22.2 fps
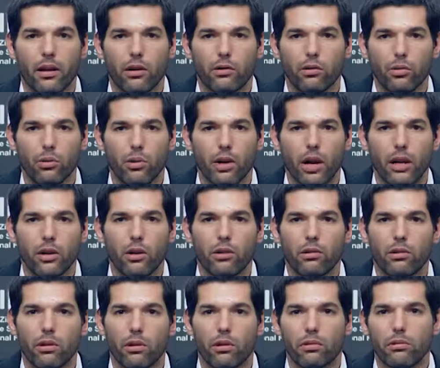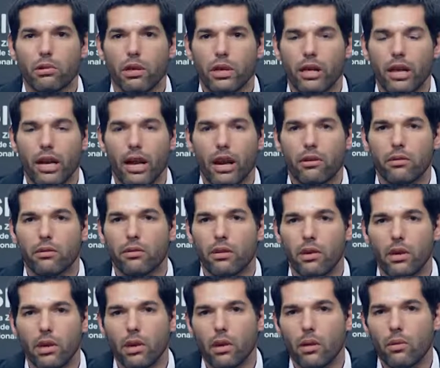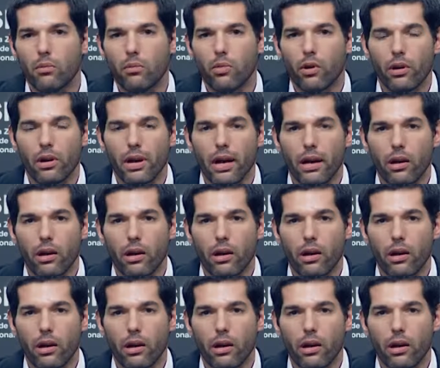the context to be able to read this,